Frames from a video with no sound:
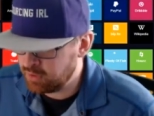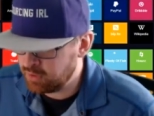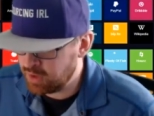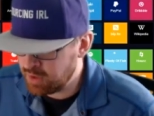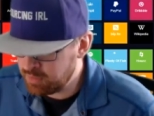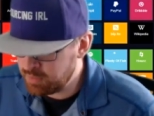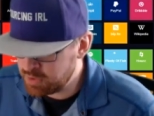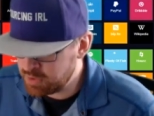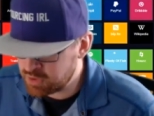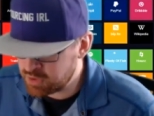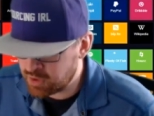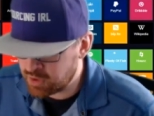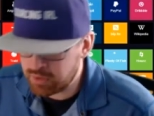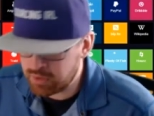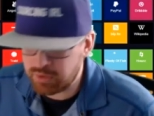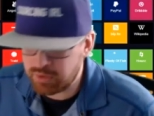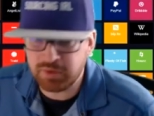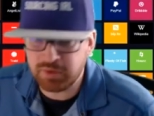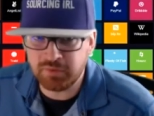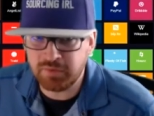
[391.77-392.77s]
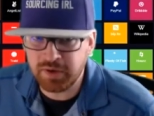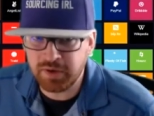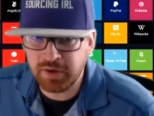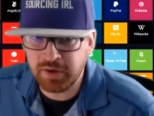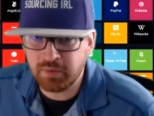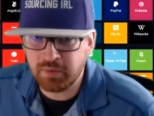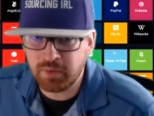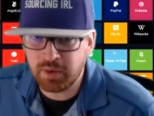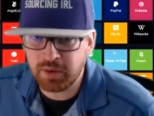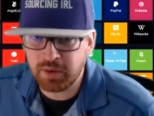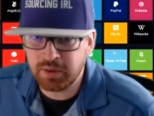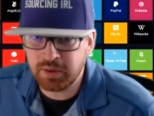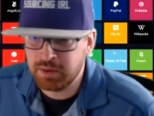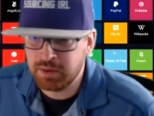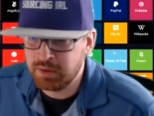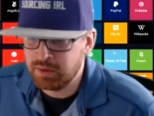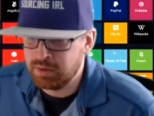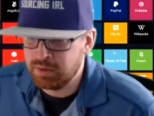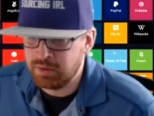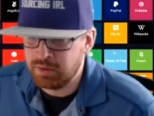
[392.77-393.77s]
image on or your video on,
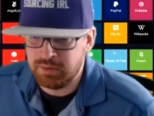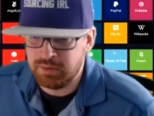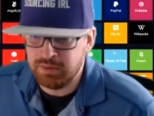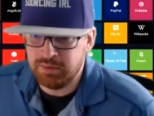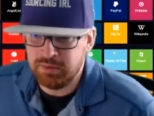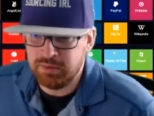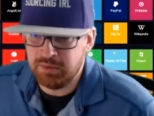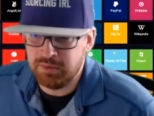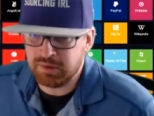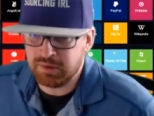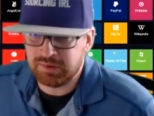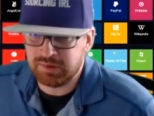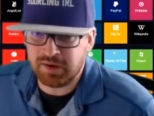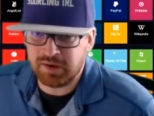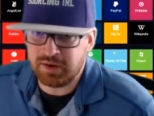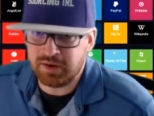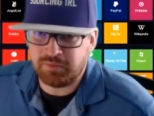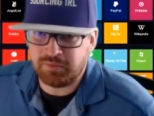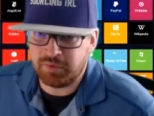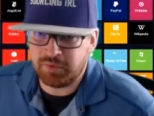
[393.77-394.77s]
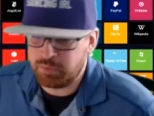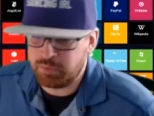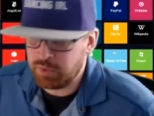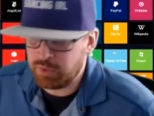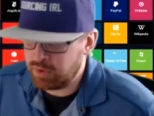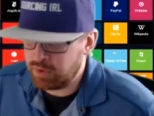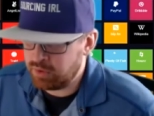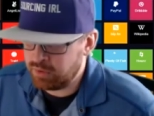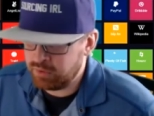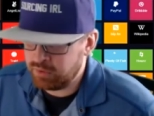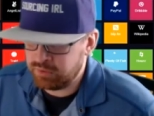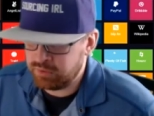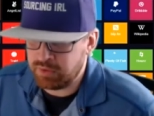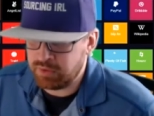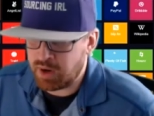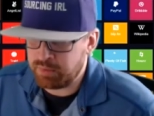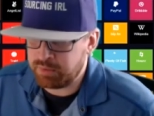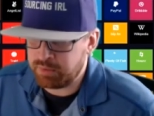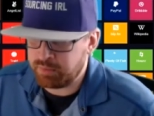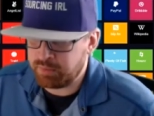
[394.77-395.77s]
you could set it for Twitter
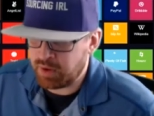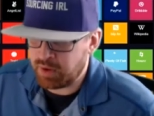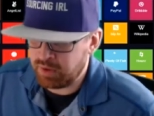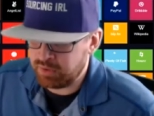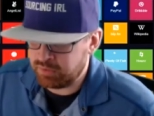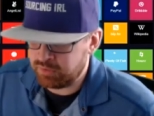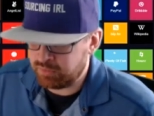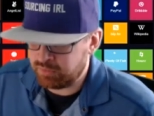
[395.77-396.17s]
to optimize